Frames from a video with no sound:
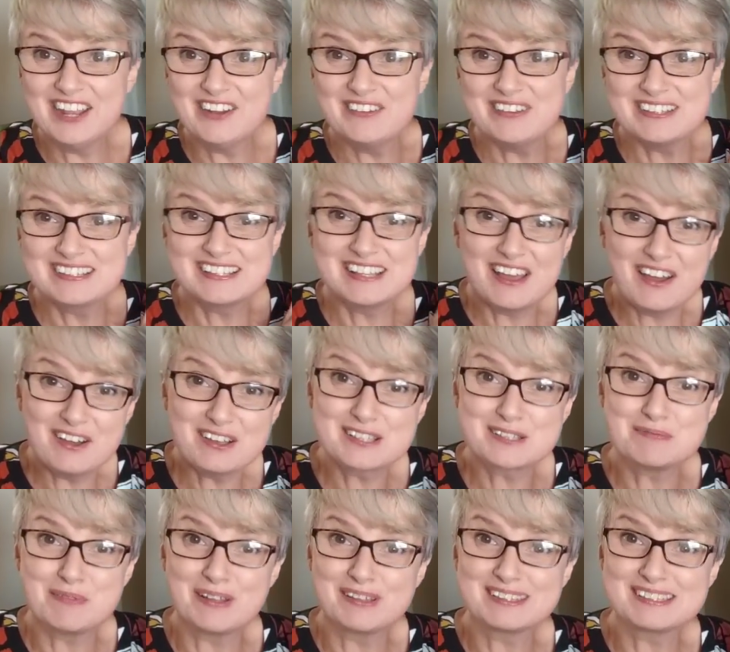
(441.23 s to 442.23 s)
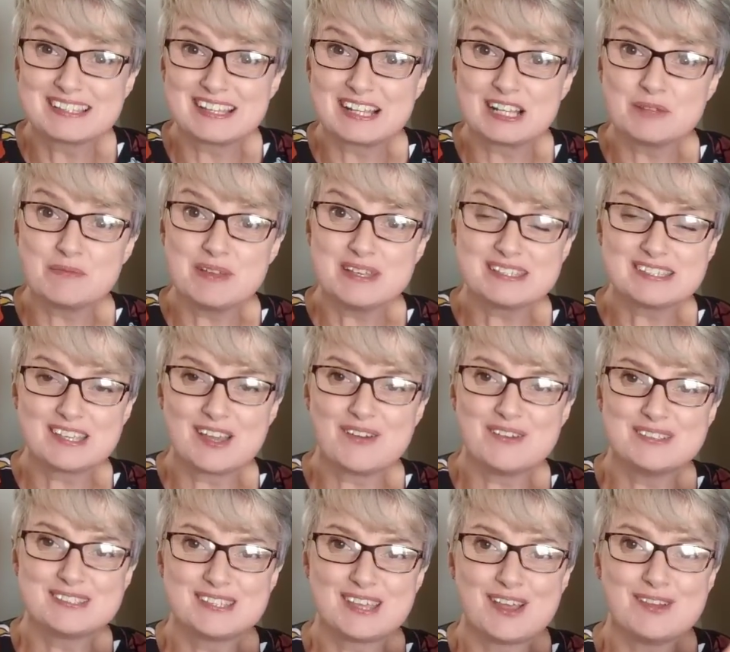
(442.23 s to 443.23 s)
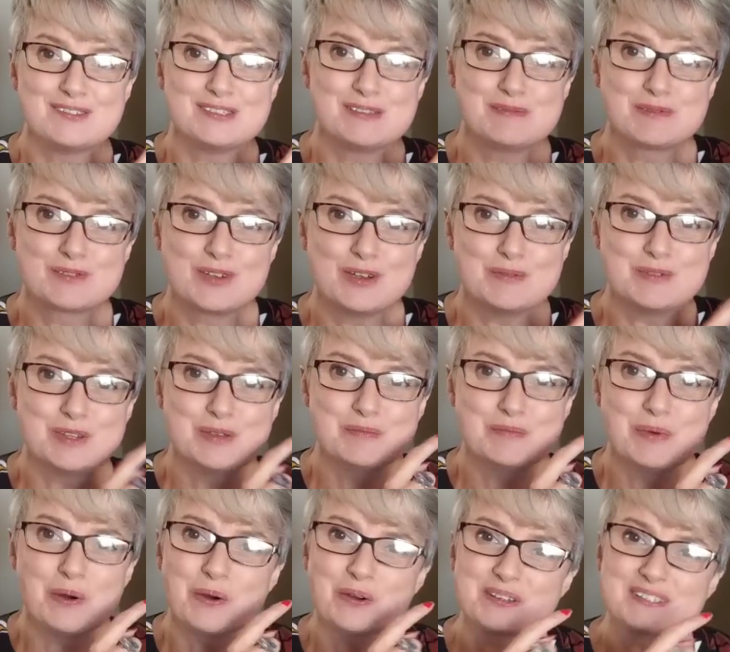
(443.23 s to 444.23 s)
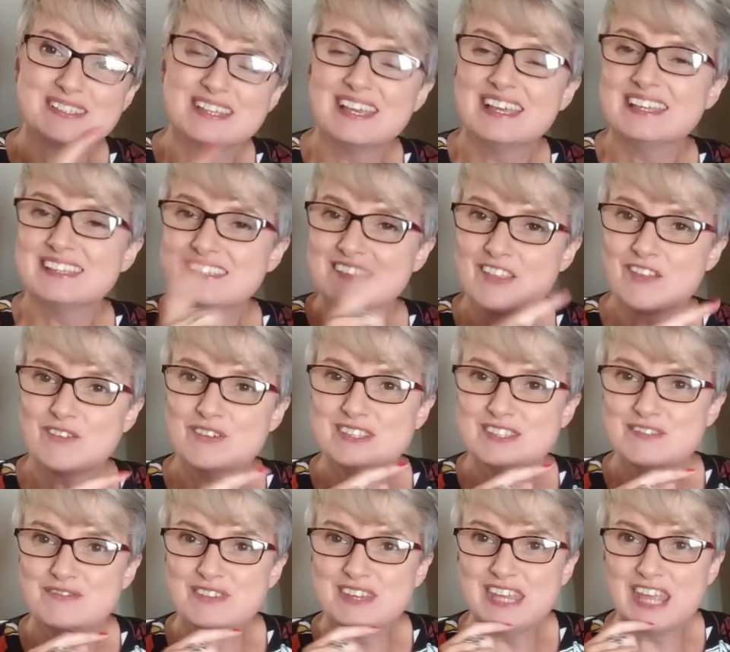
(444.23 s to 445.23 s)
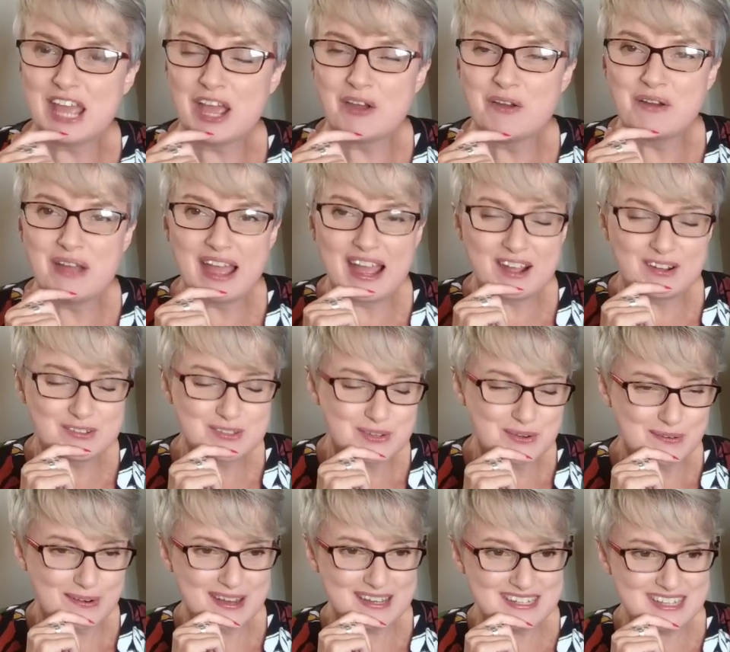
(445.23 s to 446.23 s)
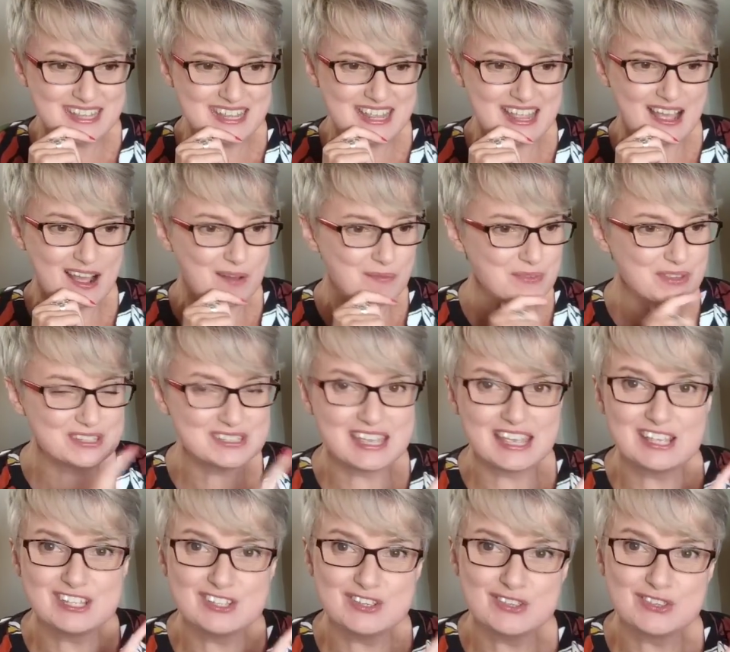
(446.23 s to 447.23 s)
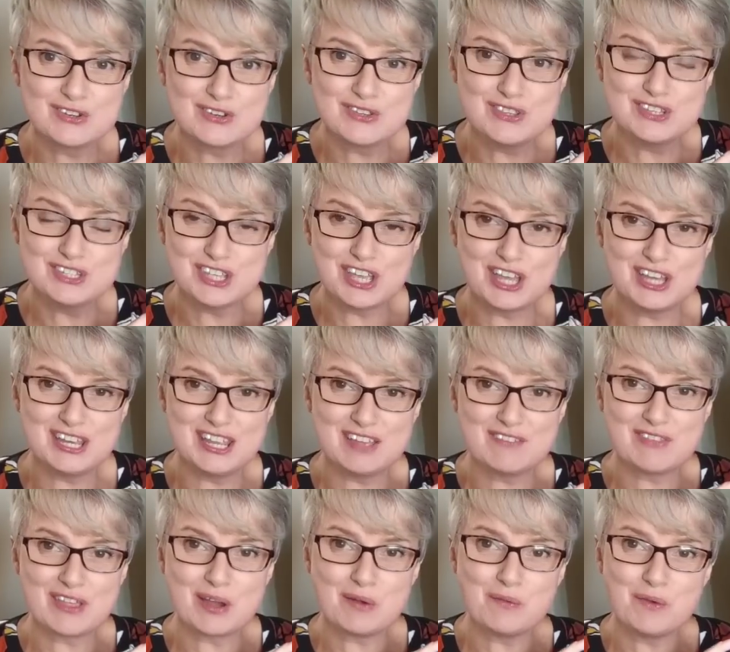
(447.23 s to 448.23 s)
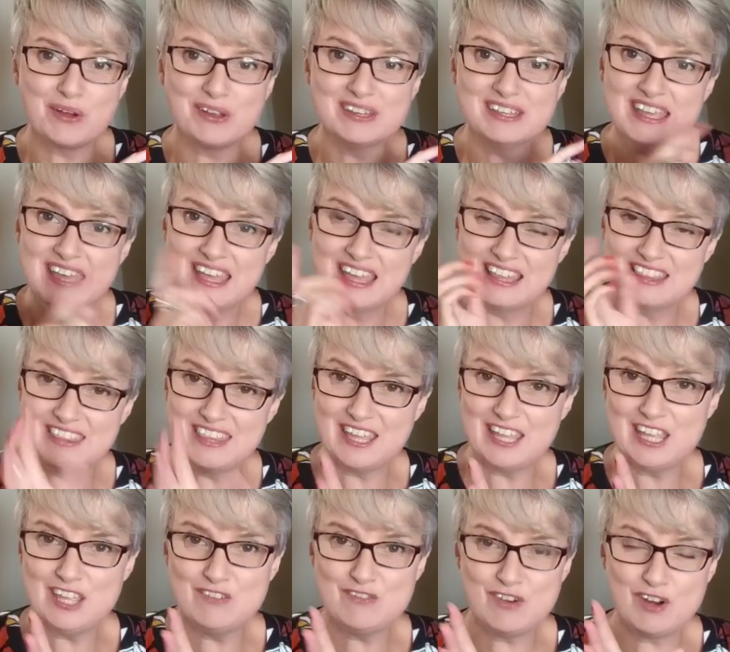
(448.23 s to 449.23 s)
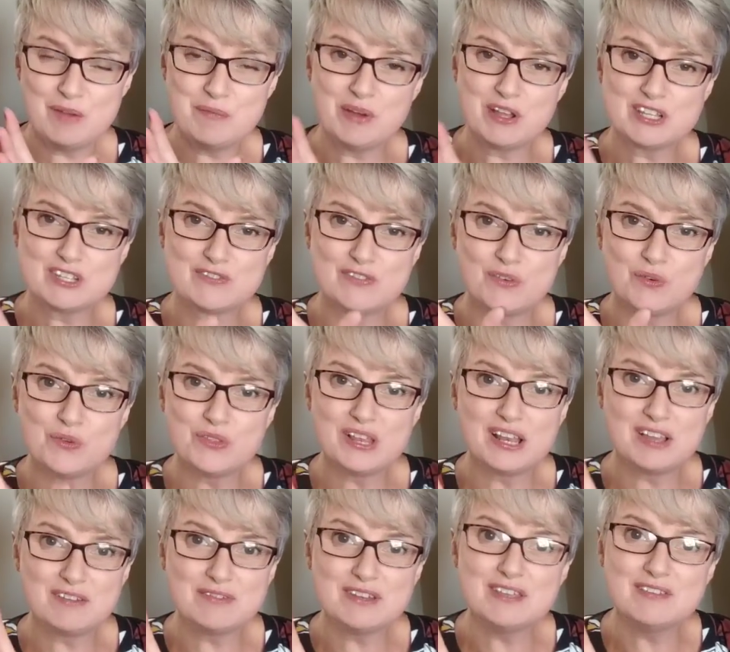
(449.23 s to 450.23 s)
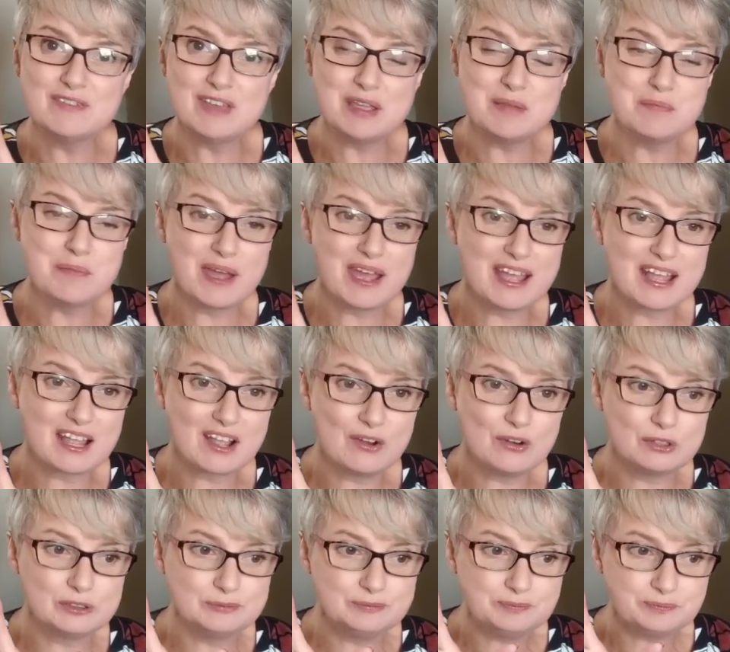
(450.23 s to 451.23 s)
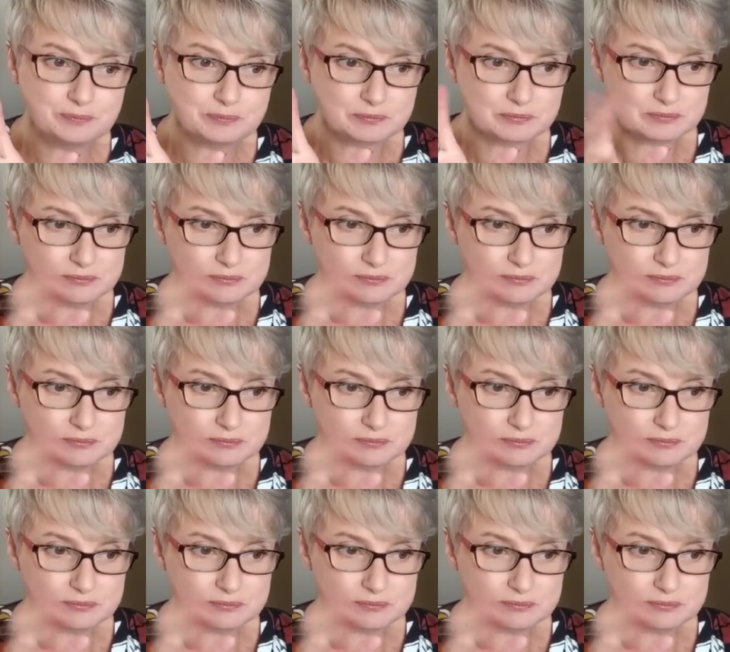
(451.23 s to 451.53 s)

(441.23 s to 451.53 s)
here is last month's Little Miss So-and-so subscription box. So there is a video out already that takes you through the journey of that one. And thank you very much for all the lovely feedback on